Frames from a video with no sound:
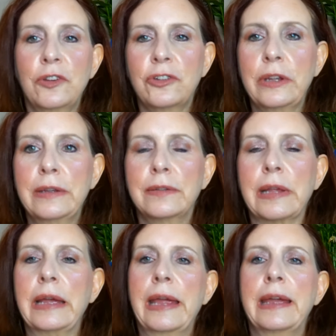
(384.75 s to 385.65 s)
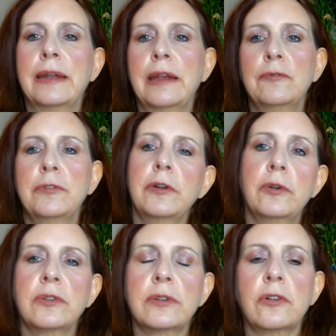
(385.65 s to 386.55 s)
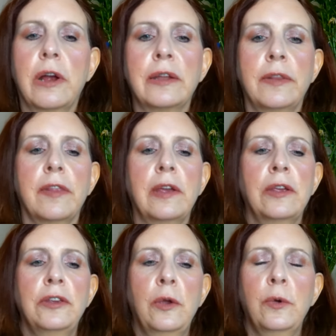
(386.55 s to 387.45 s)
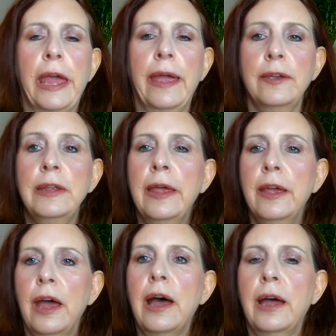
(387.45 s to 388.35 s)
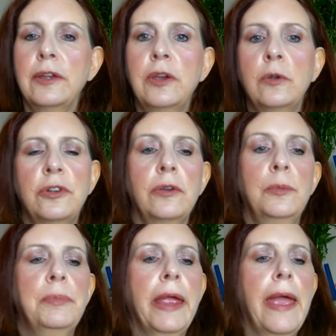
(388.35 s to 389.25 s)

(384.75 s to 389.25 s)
she's an influencer on the UK uh, YouTube,